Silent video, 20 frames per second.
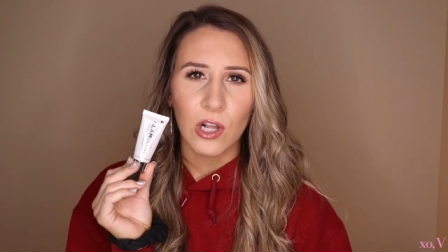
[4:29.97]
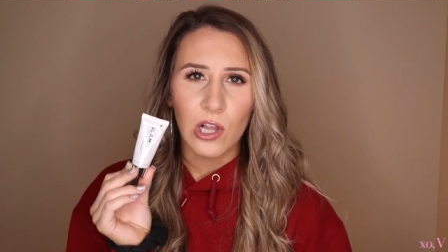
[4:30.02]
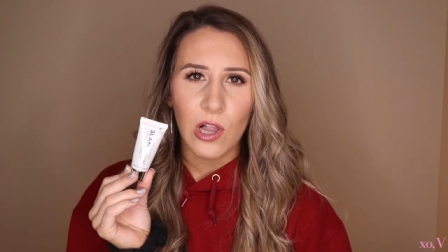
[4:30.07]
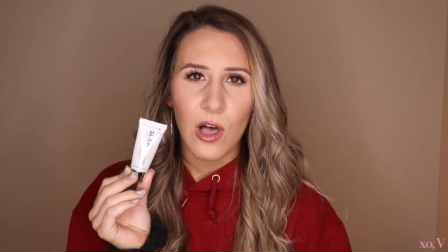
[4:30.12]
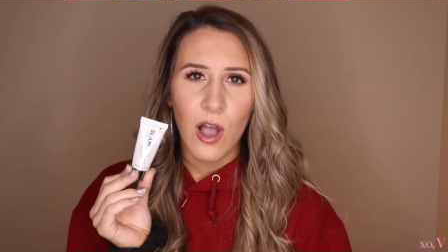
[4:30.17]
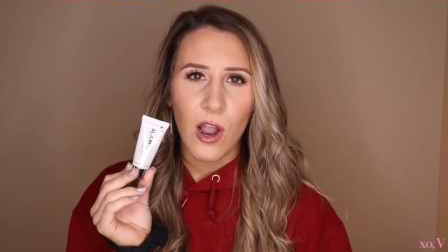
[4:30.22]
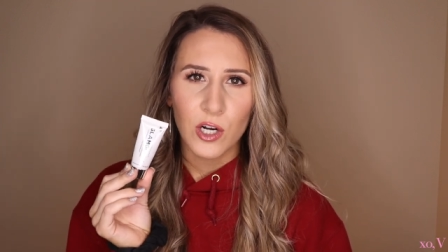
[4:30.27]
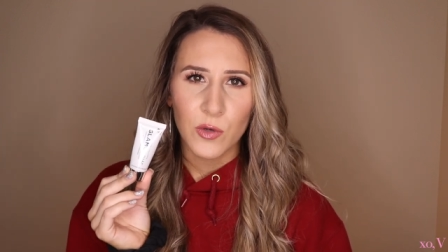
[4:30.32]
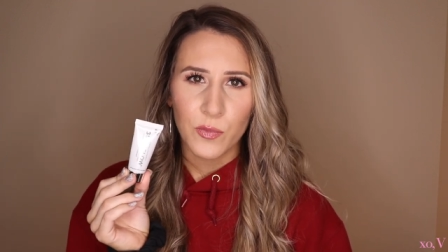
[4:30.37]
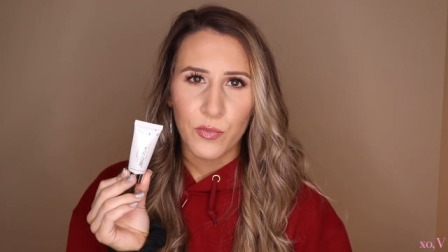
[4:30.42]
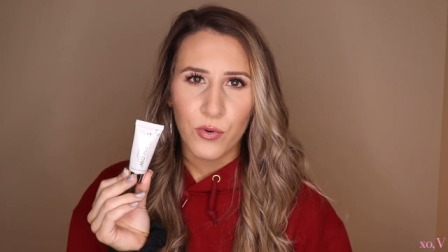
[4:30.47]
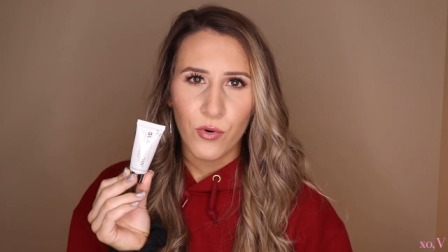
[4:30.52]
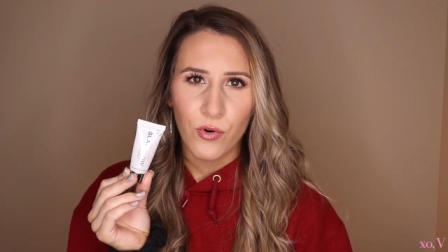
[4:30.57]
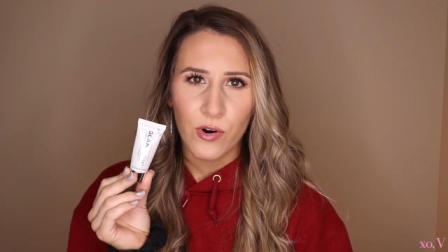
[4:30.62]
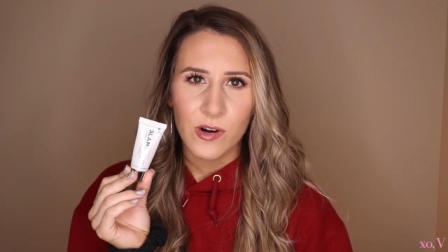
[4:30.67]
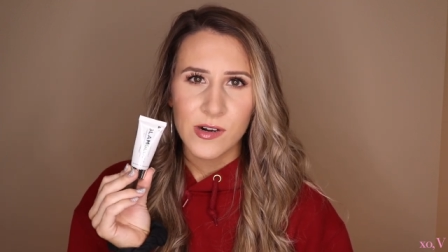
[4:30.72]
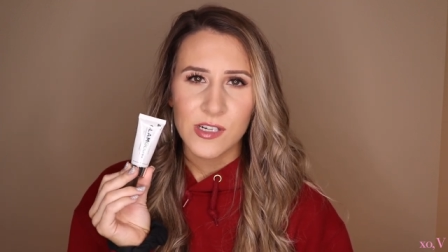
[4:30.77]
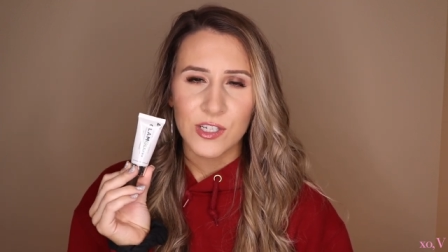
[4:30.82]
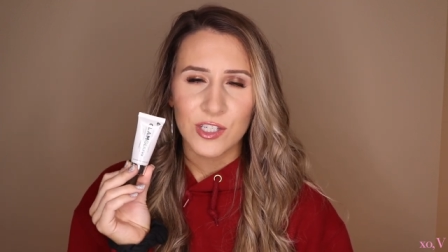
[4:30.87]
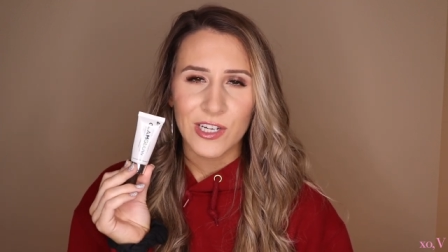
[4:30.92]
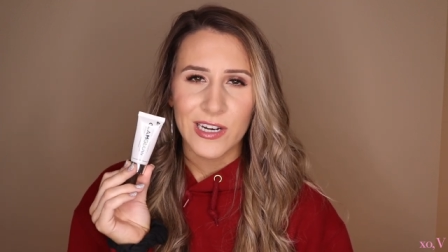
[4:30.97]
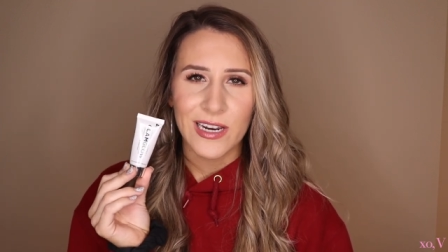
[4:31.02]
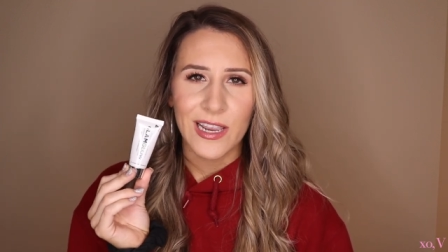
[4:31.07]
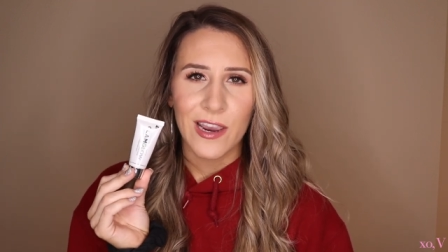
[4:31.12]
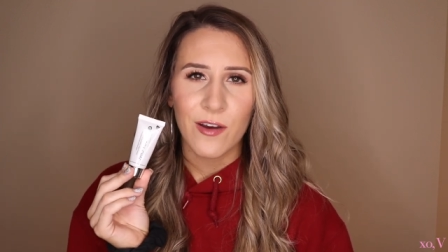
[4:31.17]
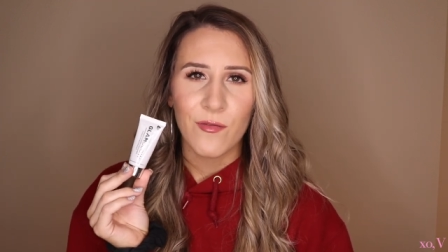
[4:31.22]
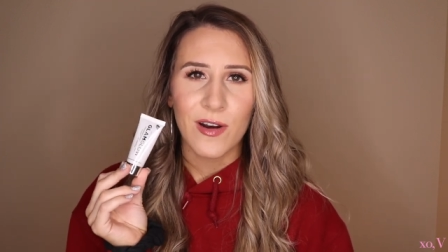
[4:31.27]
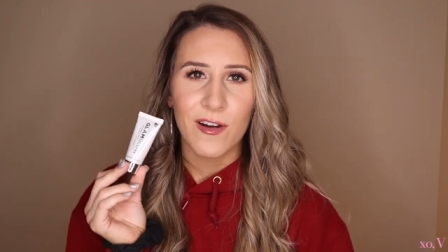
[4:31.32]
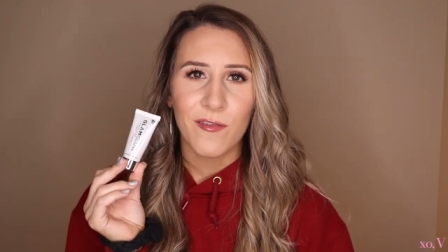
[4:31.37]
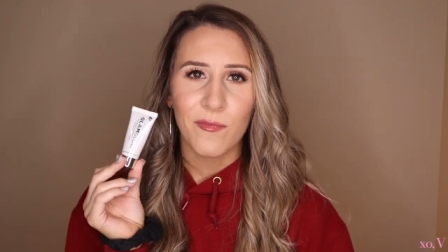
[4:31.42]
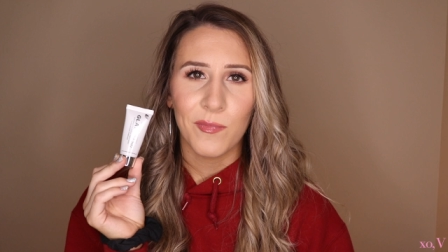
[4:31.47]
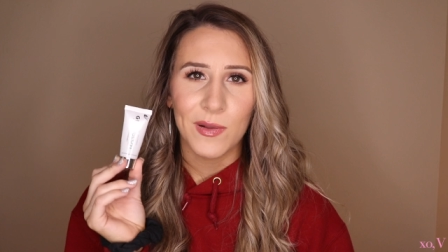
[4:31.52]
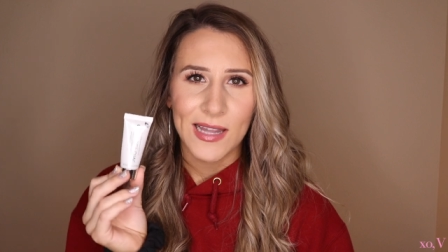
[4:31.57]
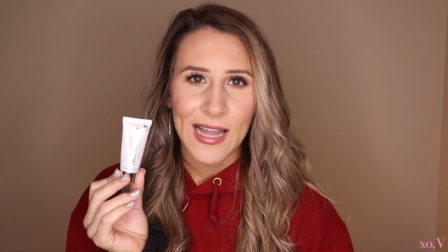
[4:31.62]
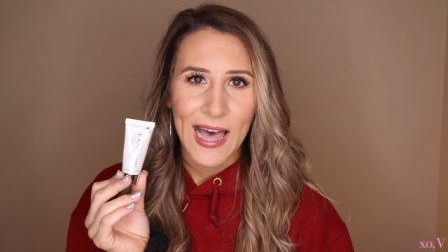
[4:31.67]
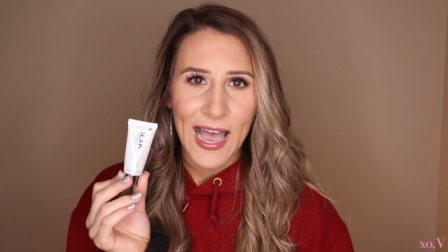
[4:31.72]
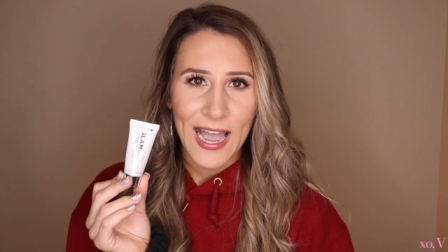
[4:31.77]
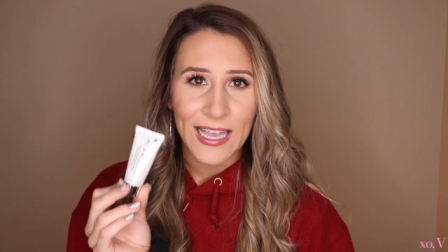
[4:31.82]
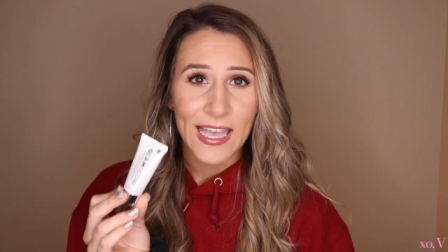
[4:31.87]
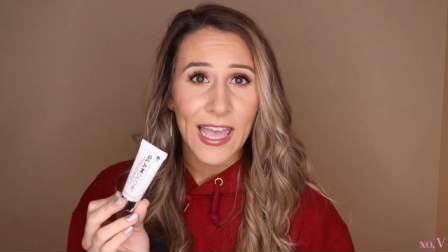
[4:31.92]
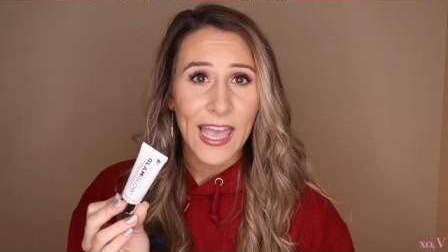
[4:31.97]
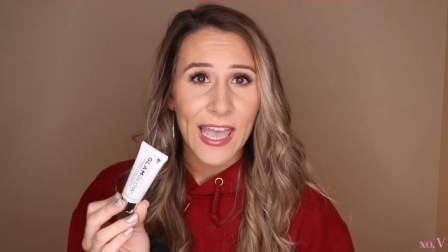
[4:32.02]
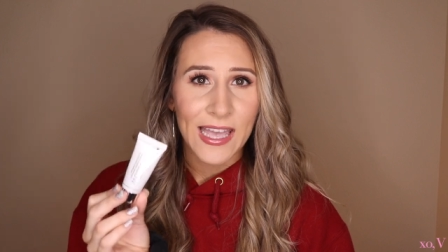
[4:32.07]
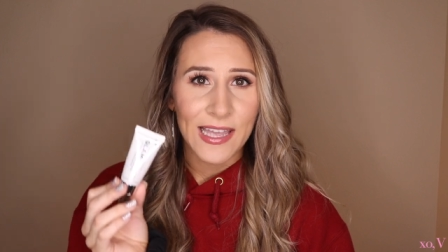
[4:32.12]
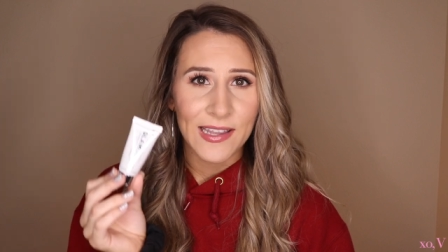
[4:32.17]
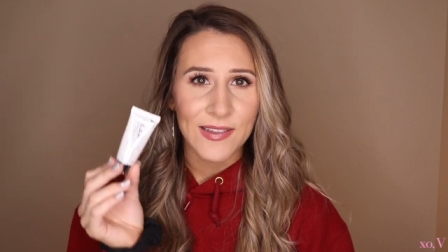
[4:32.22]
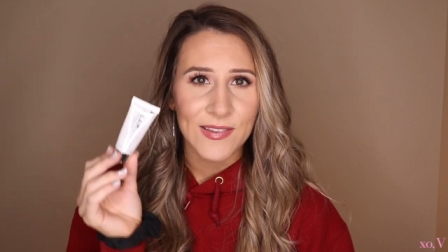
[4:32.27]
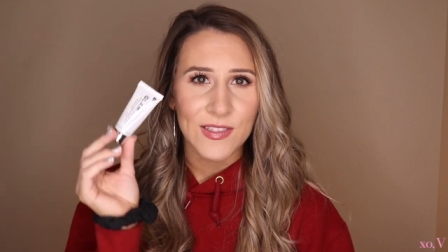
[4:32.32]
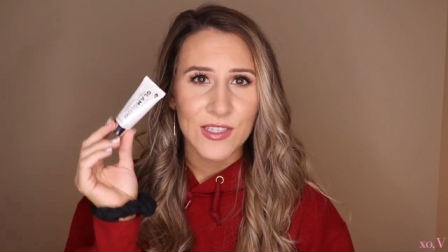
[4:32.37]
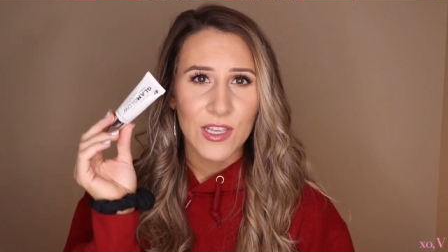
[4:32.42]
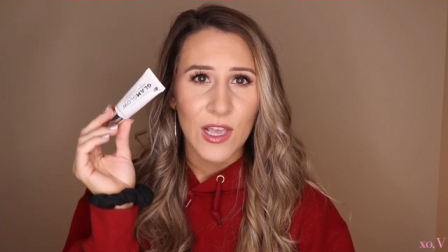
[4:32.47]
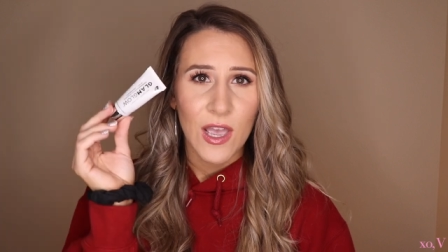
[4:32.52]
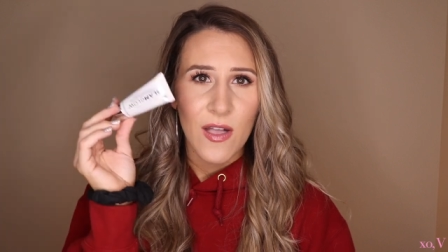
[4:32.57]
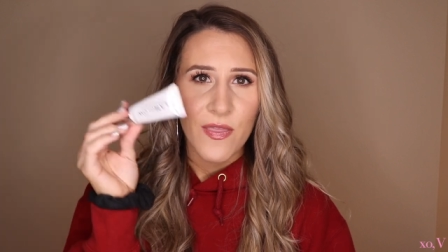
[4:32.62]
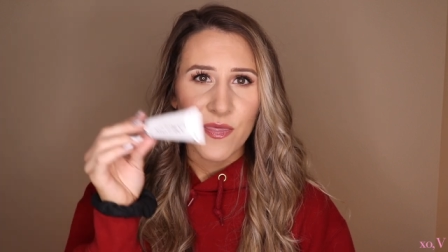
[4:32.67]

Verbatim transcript: clogged pores, trying to get rid of blackheads.